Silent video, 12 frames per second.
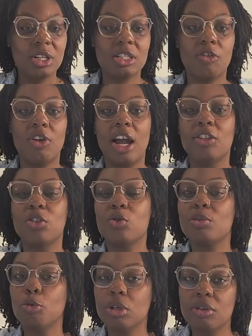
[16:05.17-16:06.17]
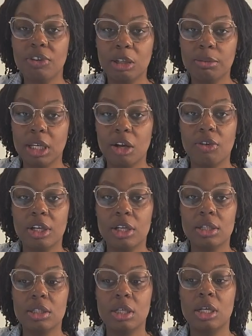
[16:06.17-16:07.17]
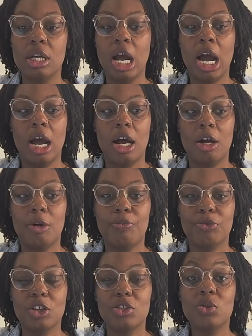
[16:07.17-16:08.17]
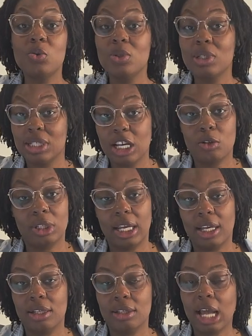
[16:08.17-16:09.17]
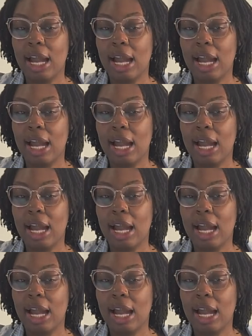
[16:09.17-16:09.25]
to find those more developed areas to settle in.